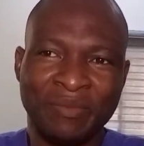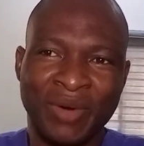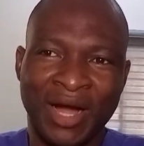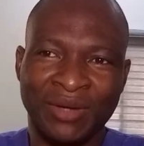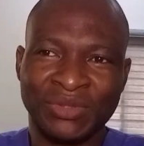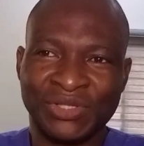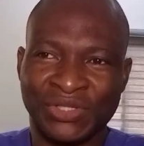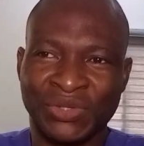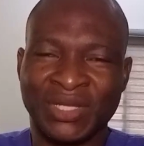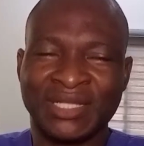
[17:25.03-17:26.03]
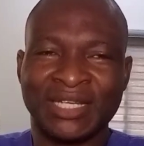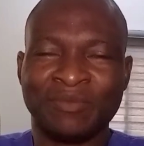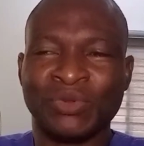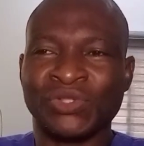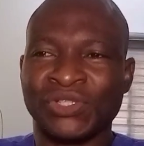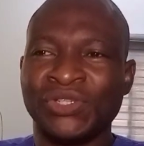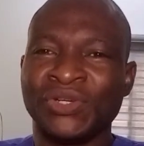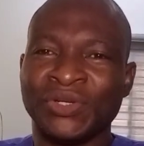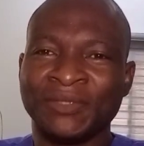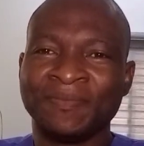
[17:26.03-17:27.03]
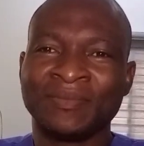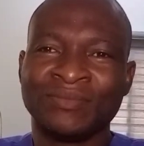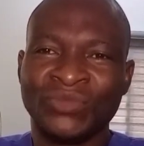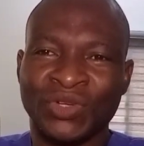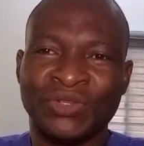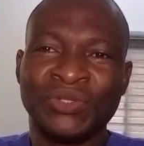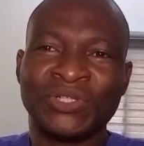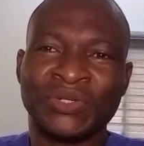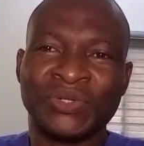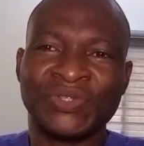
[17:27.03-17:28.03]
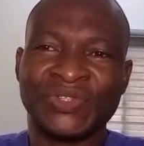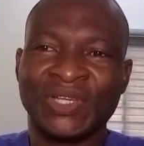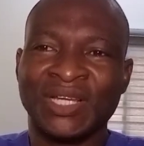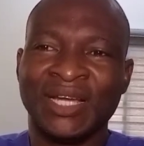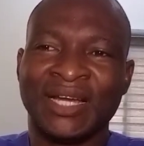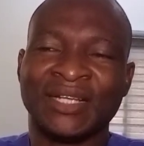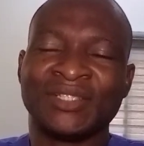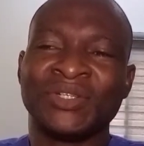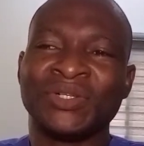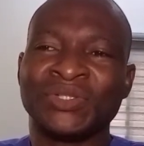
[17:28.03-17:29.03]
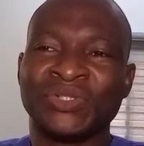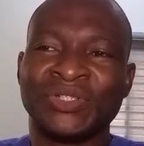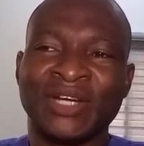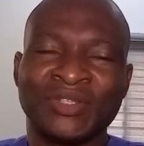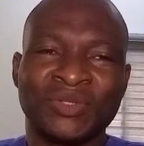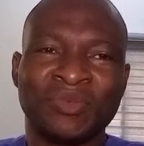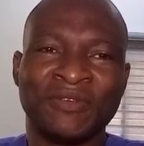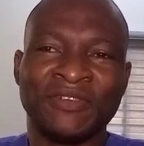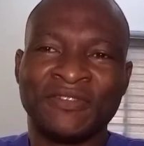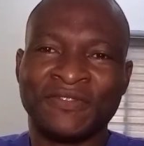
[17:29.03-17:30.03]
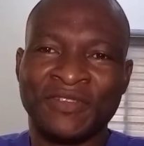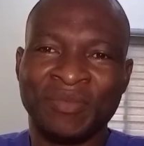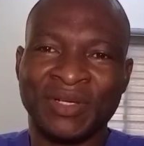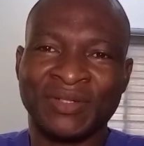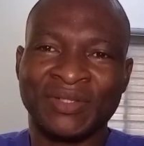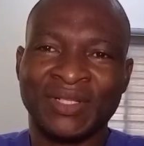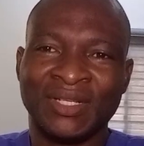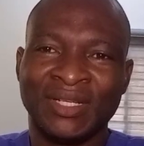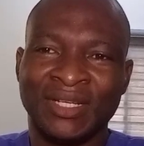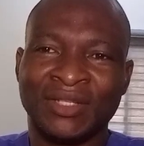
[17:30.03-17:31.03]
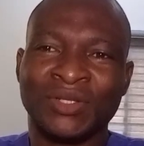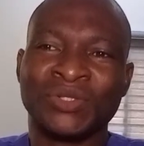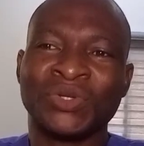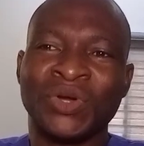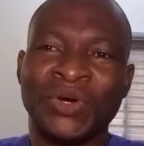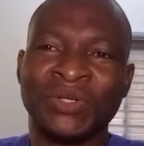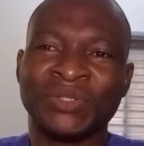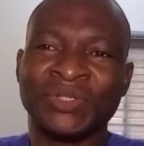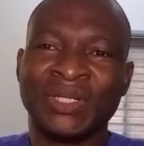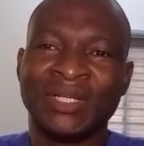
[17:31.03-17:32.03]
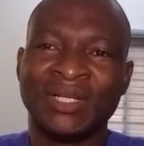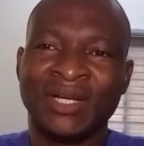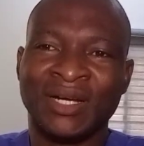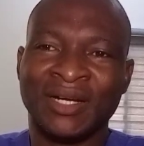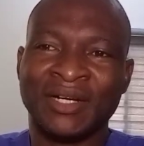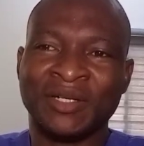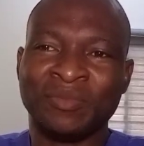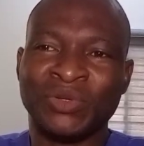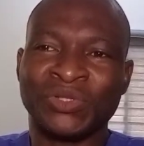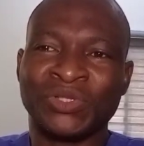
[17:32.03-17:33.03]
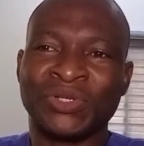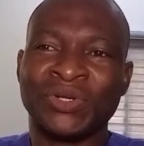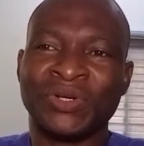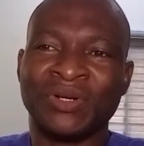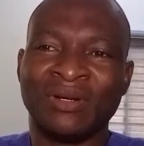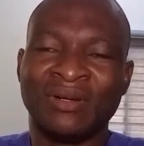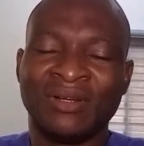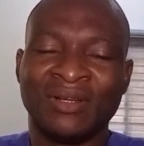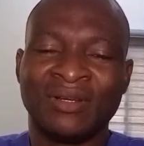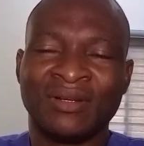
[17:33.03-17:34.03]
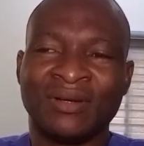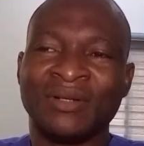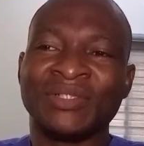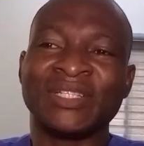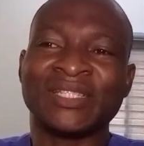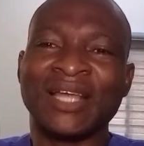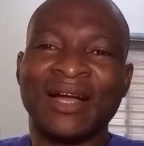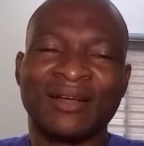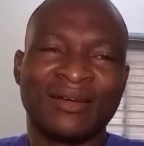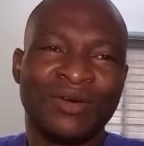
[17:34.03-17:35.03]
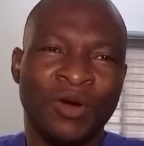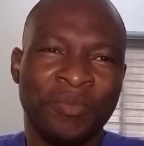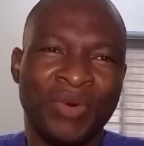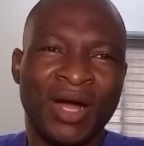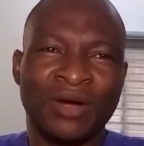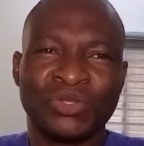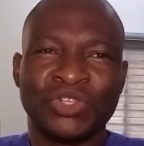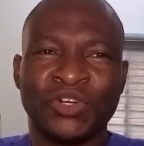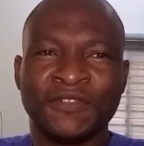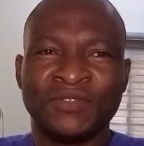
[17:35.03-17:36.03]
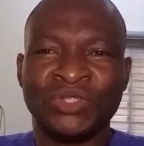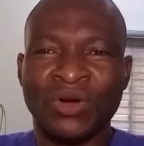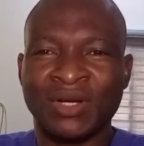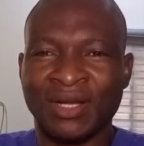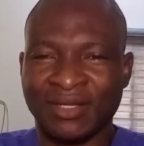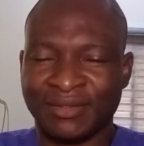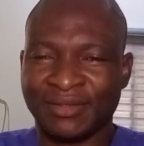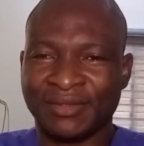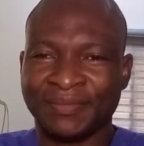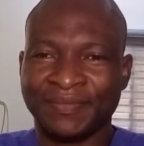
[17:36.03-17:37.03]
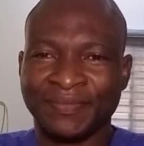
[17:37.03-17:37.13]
pouch is located posterior to the uterus and anterior to the rectum of the female. It is also called posterior cul-de-sac or pouch of Douglas.